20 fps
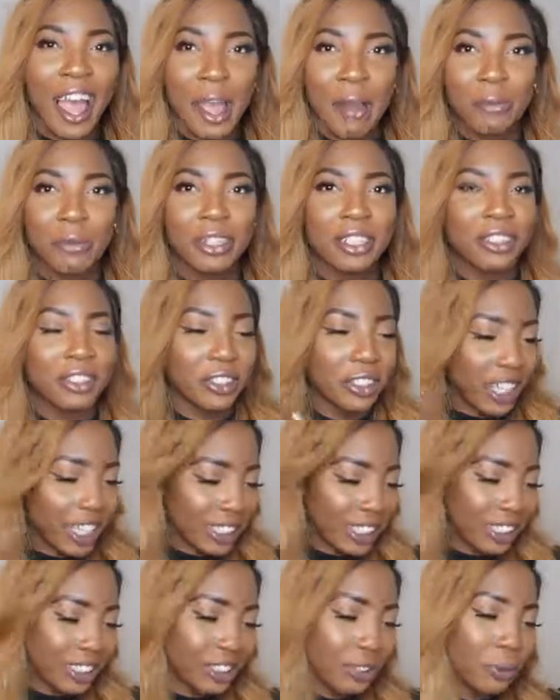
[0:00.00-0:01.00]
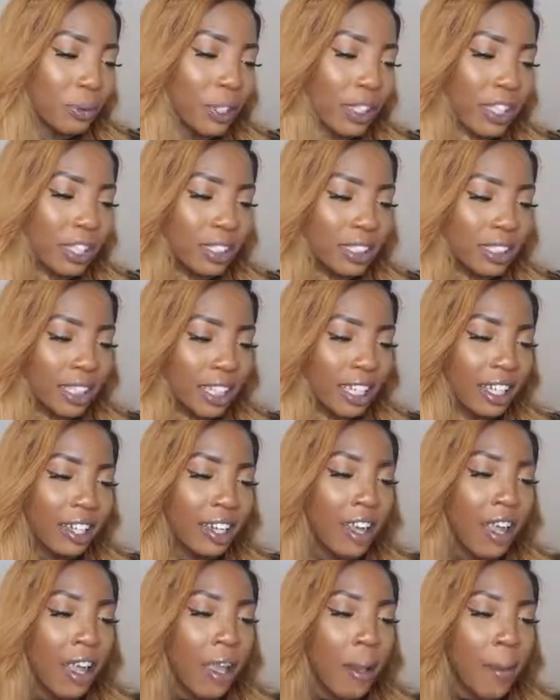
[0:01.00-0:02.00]
I'm pretty sure you guys can still walk
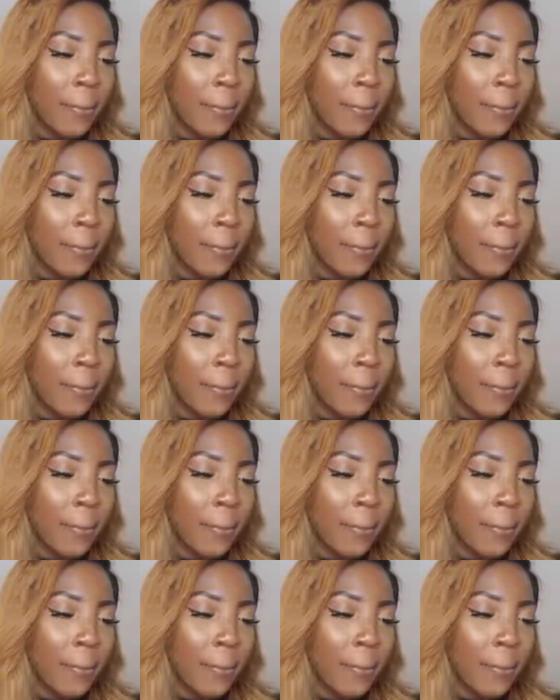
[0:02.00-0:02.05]
outside.